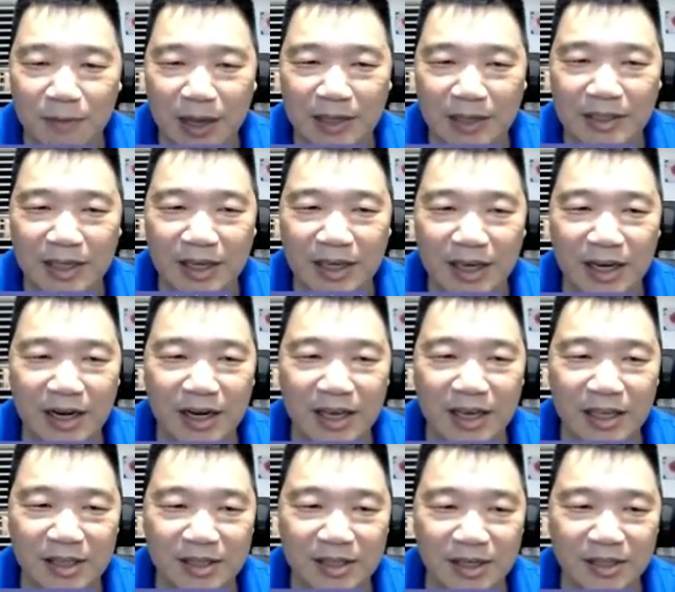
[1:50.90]

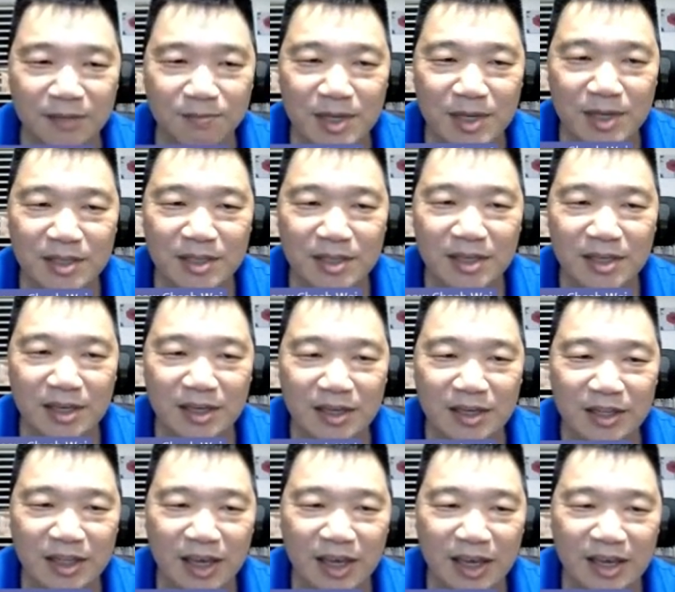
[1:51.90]
basically just means
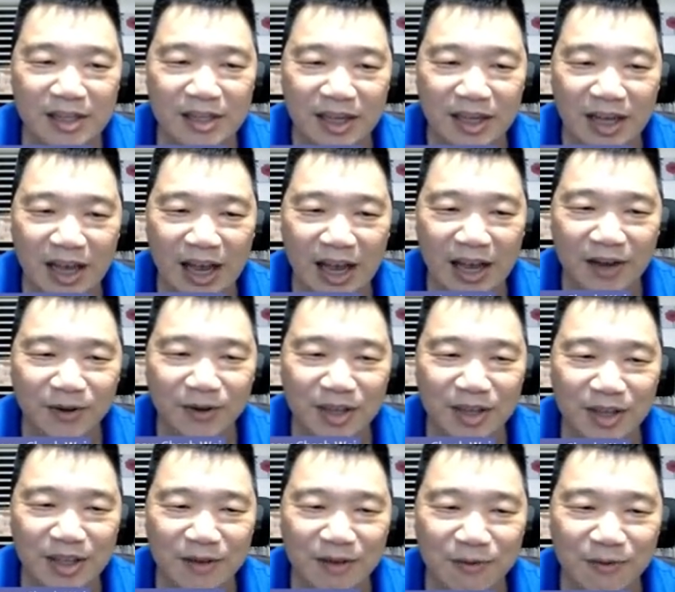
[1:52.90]
there is a
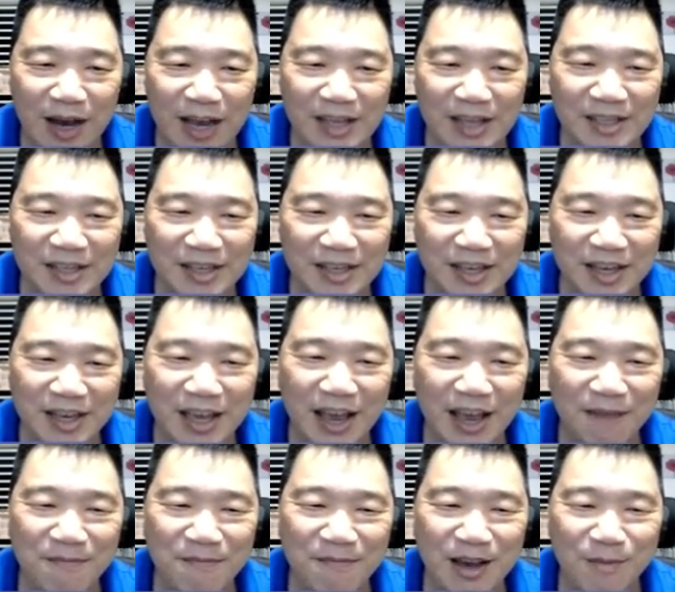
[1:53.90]
IoT device. It
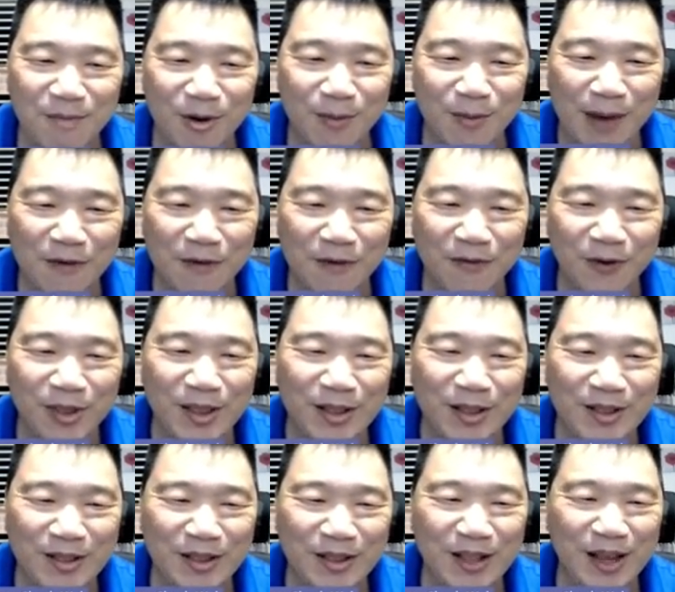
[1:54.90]
can be a mobile
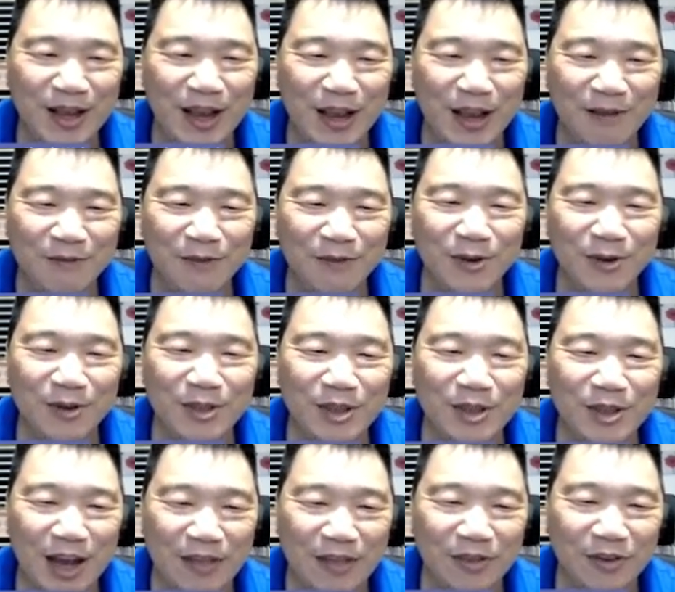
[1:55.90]
phone like
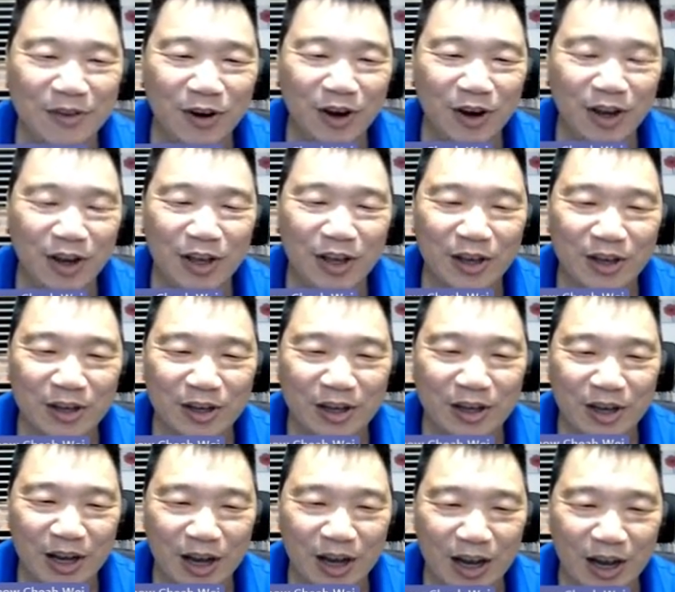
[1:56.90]
iPhone, Android,
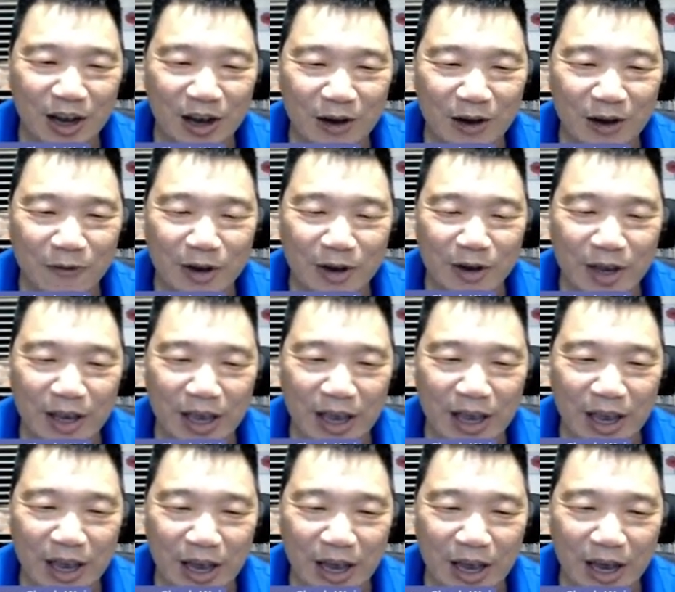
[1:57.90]

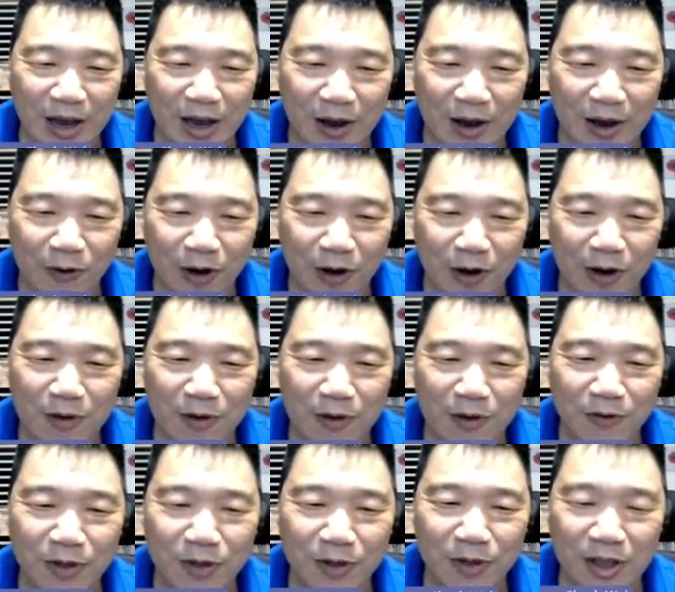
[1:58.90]
Huawei
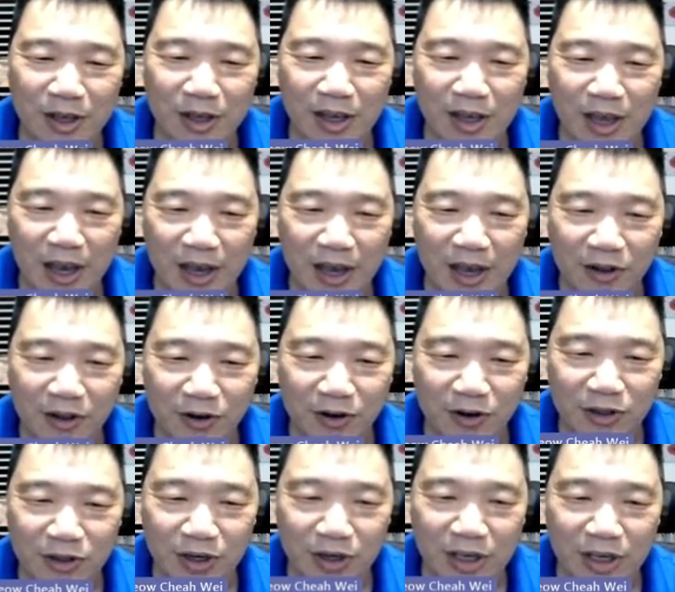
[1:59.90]
phone, and
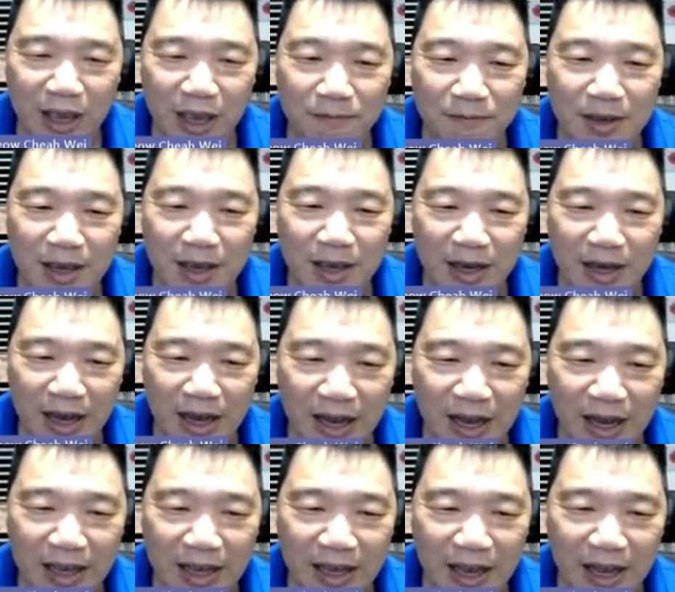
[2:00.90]
also it can be a
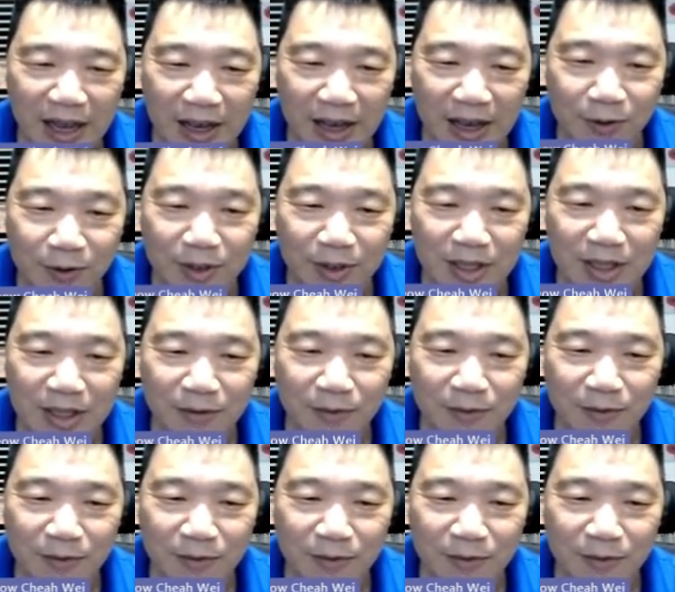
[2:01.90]
IoT